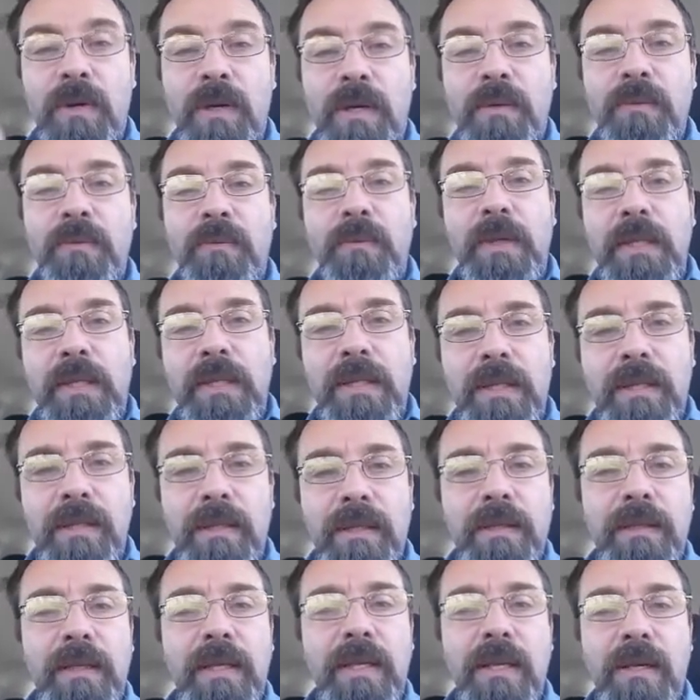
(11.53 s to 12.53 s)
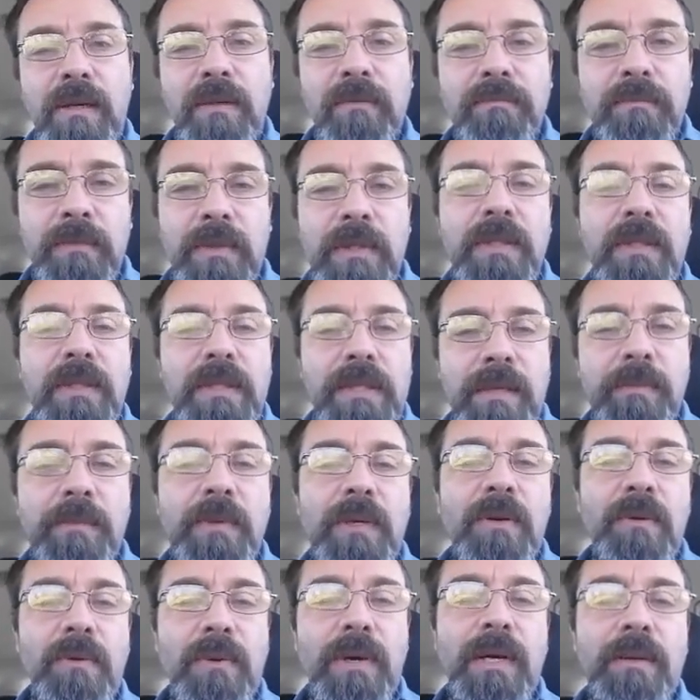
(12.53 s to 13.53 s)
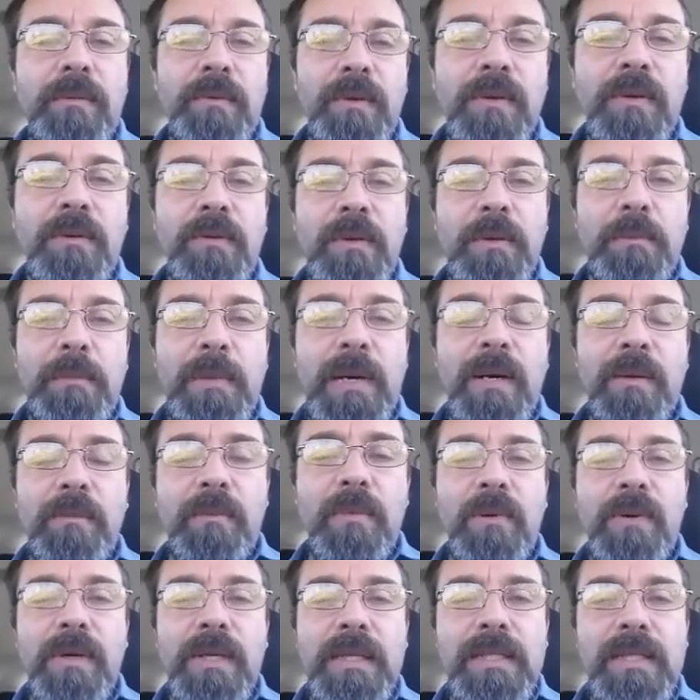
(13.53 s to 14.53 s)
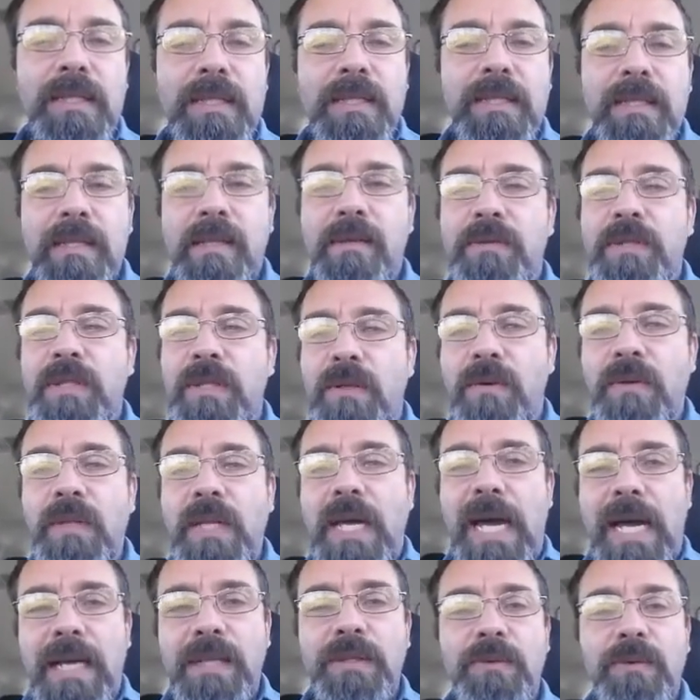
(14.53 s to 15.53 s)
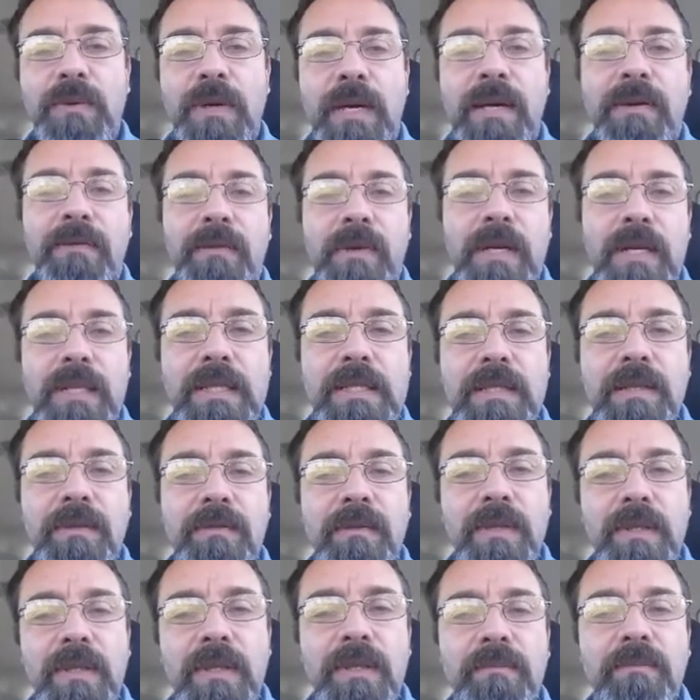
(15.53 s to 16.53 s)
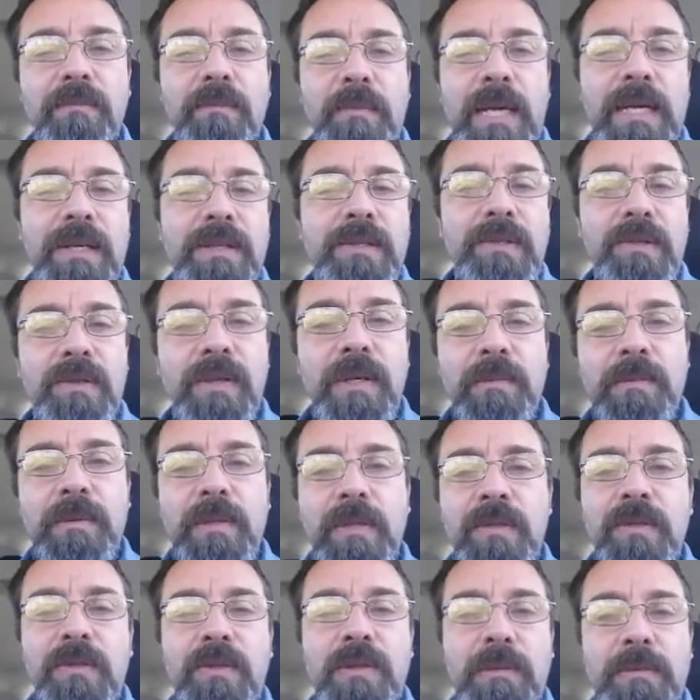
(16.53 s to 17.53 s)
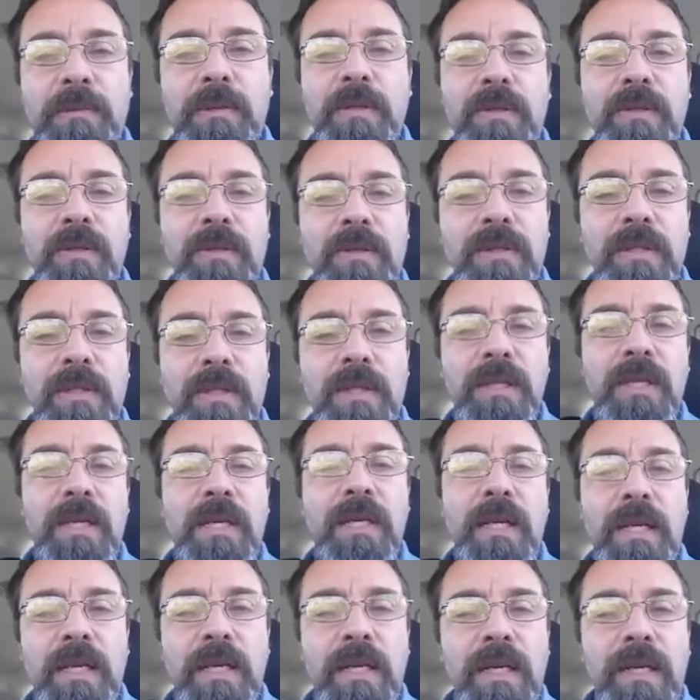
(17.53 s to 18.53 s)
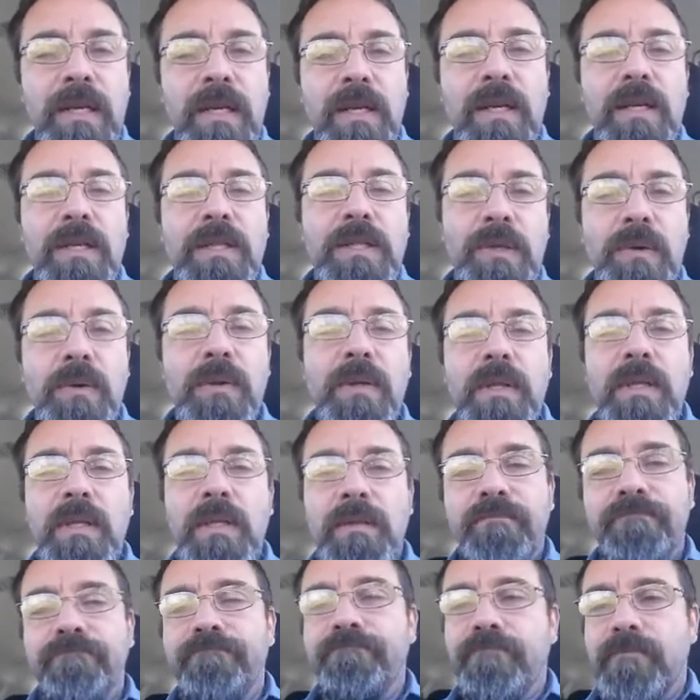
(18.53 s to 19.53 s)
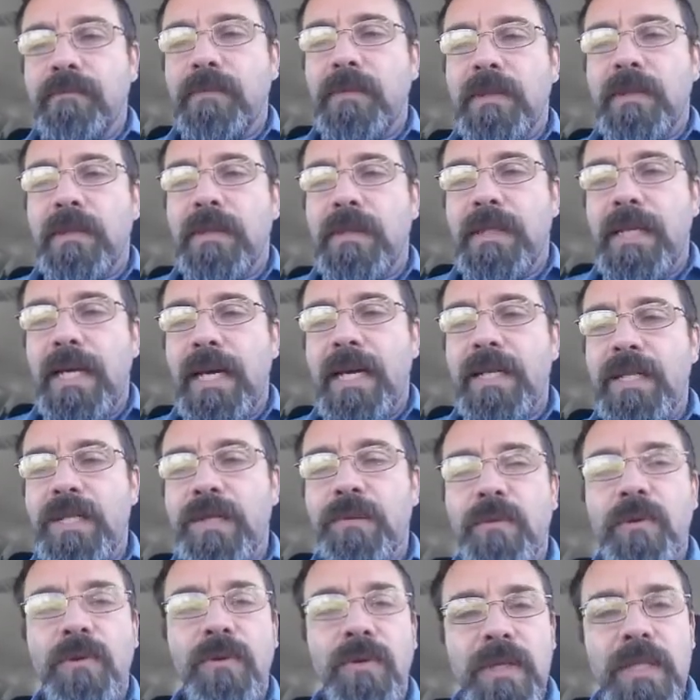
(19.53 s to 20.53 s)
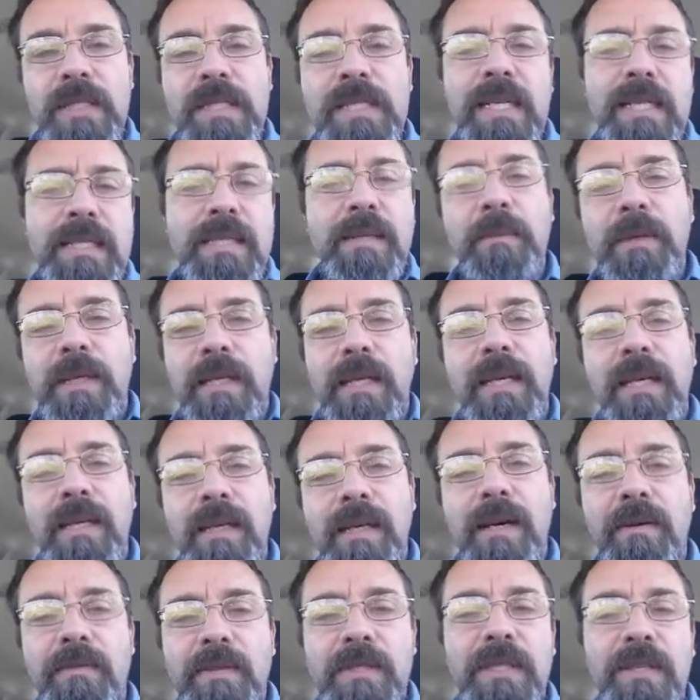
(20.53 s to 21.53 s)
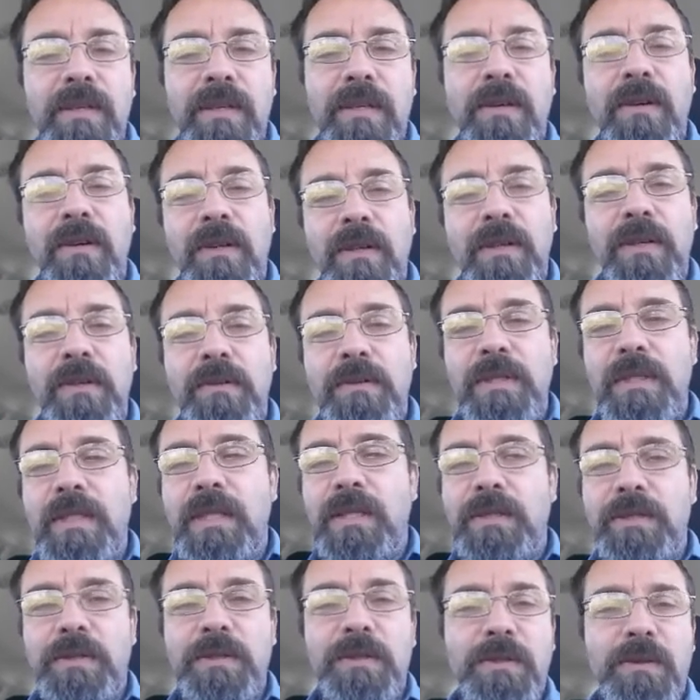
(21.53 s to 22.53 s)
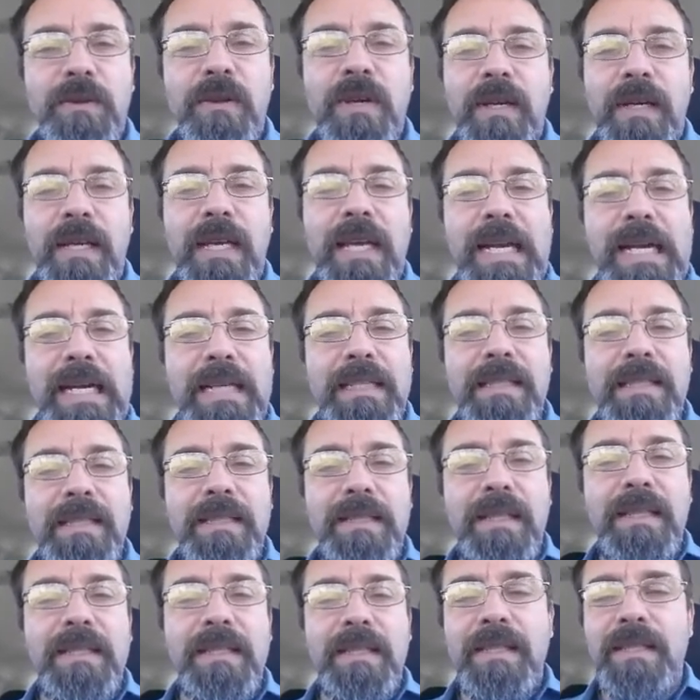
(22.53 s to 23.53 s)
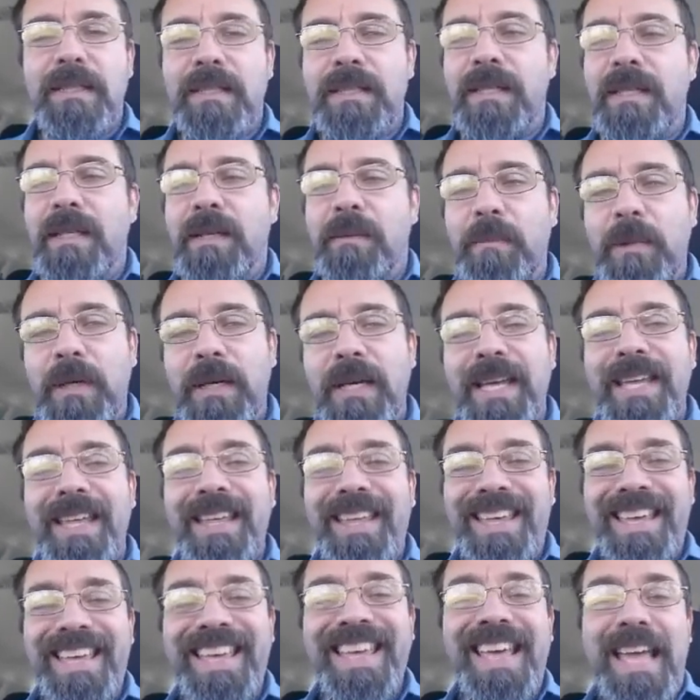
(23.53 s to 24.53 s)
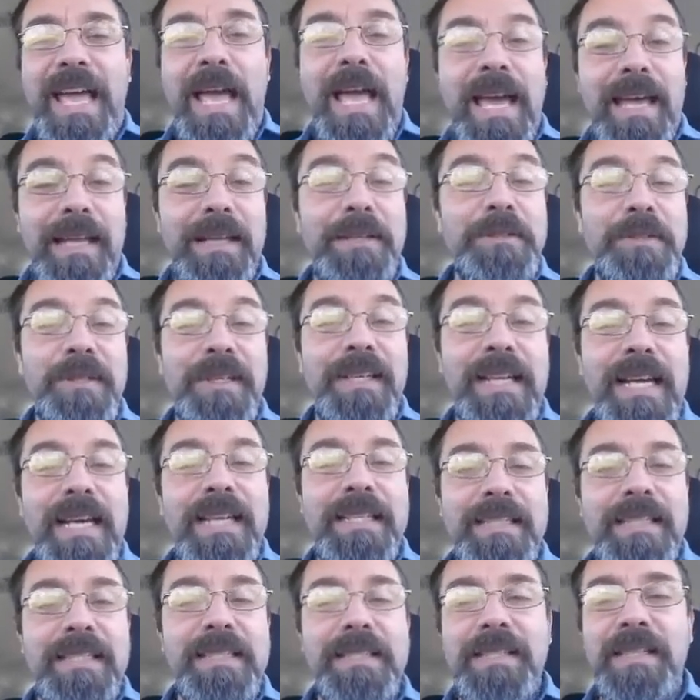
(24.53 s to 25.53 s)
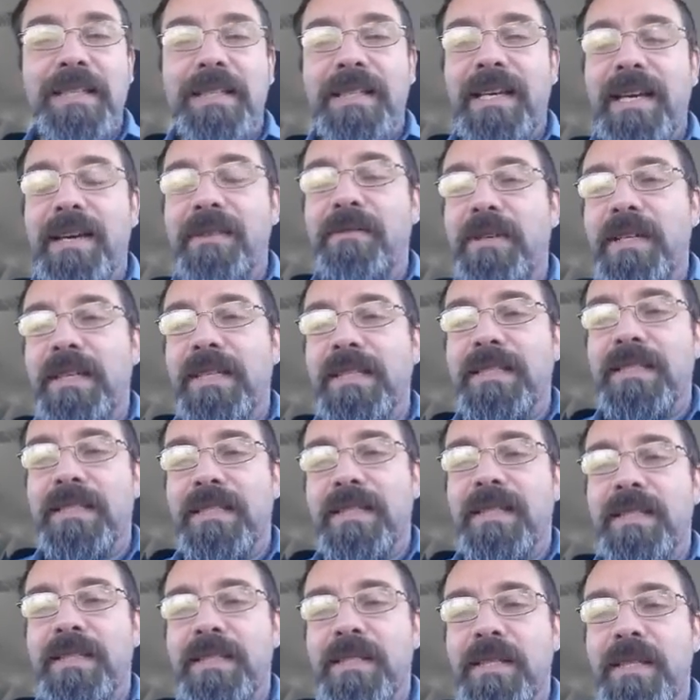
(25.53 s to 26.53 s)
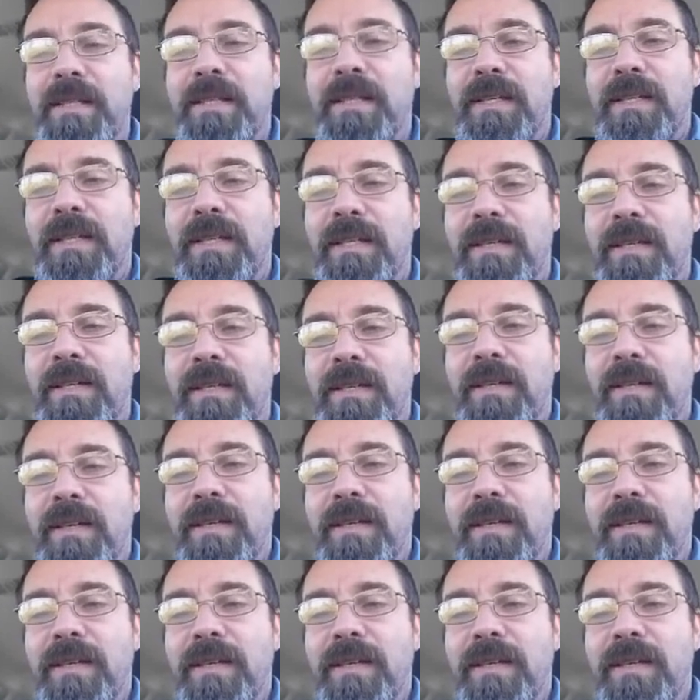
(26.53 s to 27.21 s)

one with, you know, typical way I'm doing with PowerPoints and stuff, showing the actual evidence of the manuscripts and scriptures and showing the tangible, in a sense. I mean, obviously all you do is touch your screen. You can't actually touch it and see it, but at least you could actually see the evidence, see the